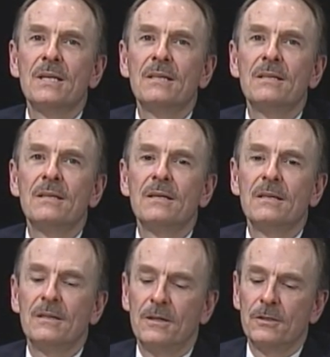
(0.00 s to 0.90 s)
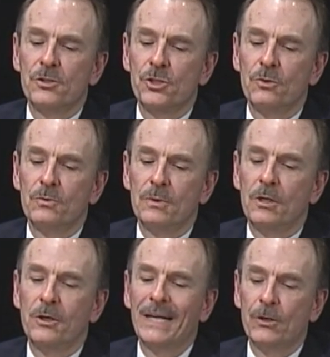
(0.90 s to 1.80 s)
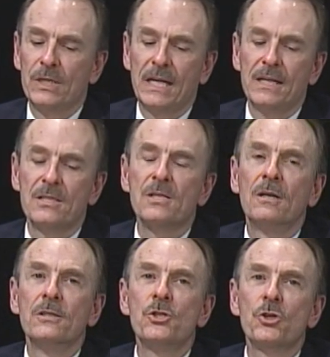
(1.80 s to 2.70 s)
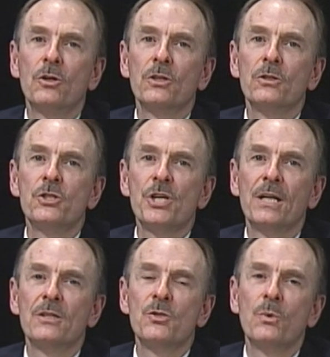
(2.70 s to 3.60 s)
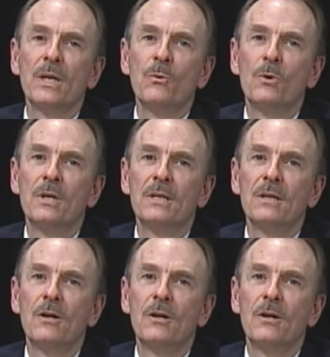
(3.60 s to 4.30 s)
that our air dates on Charter Channel 21